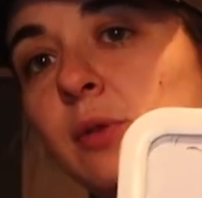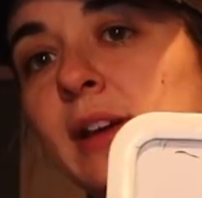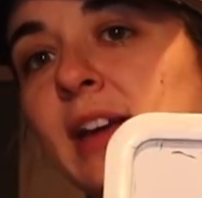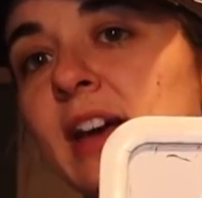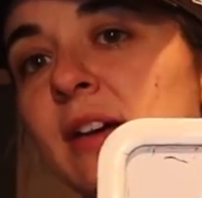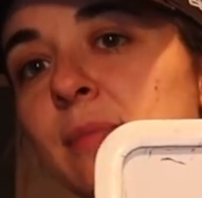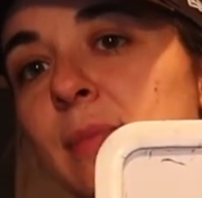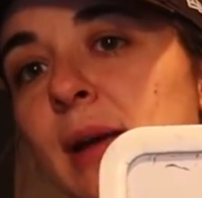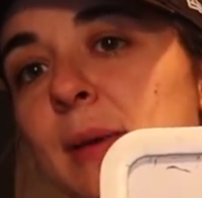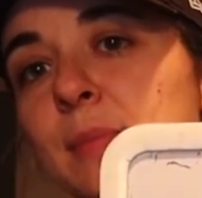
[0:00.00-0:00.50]
we
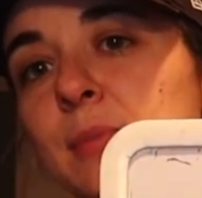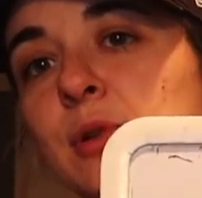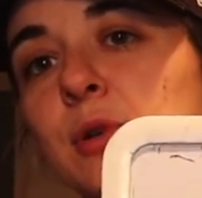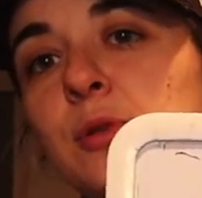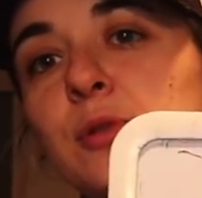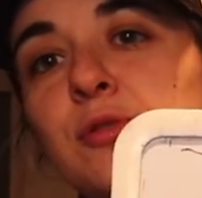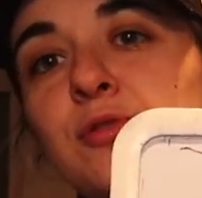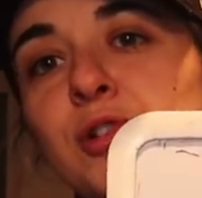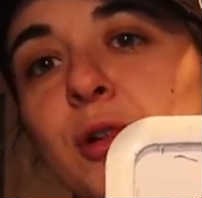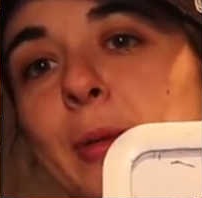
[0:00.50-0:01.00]
have my
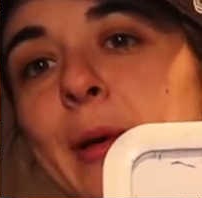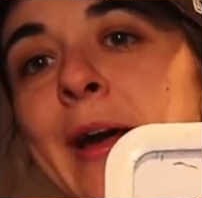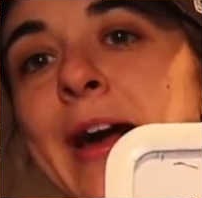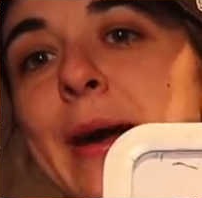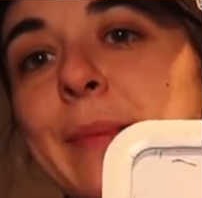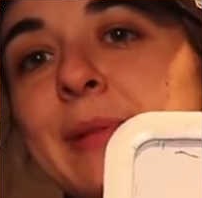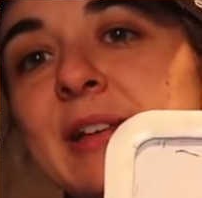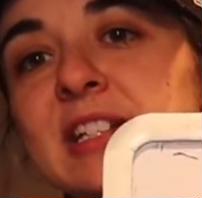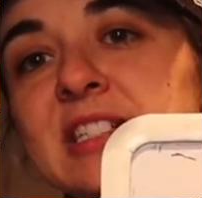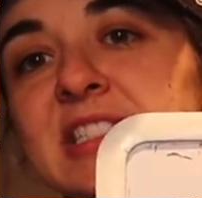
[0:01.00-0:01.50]
mood from
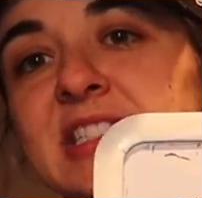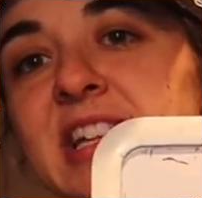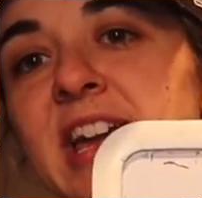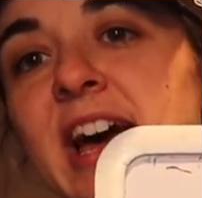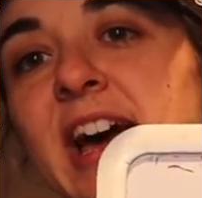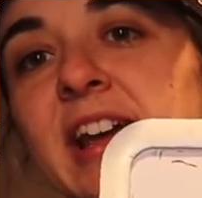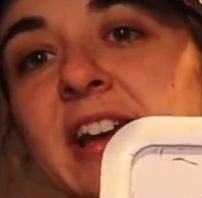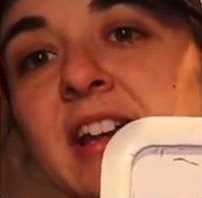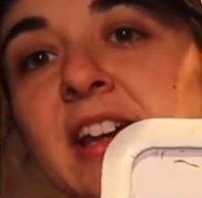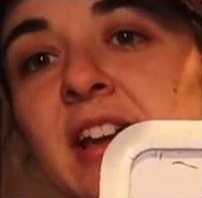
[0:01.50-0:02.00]
happy to
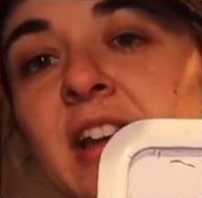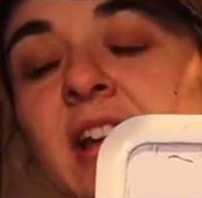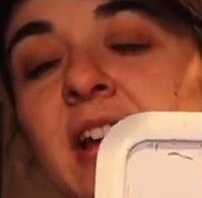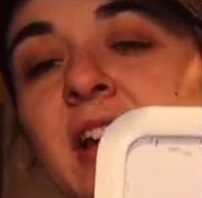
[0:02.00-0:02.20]
sad.